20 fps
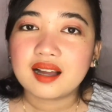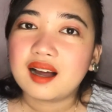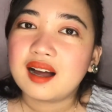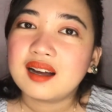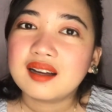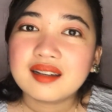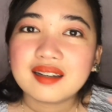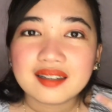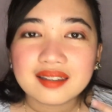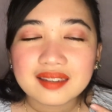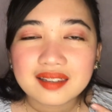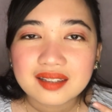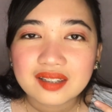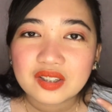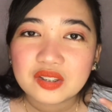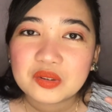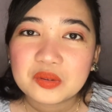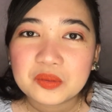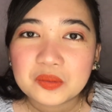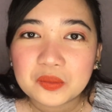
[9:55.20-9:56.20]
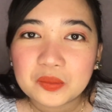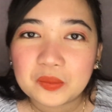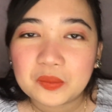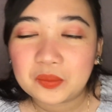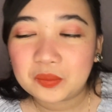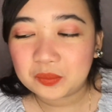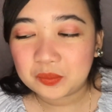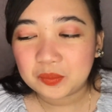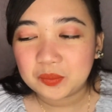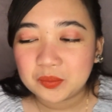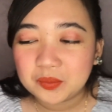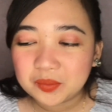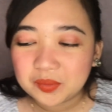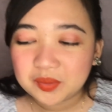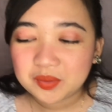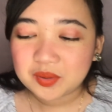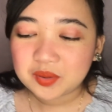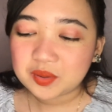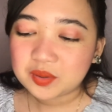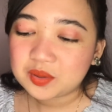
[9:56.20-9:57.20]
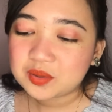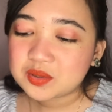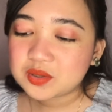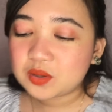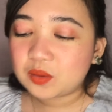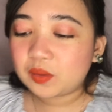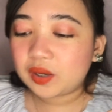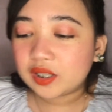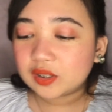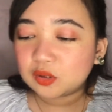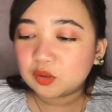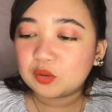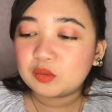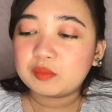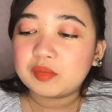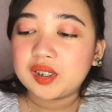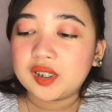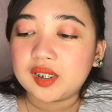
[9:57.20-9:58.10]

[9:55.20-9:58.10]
ang ganda nito. So itong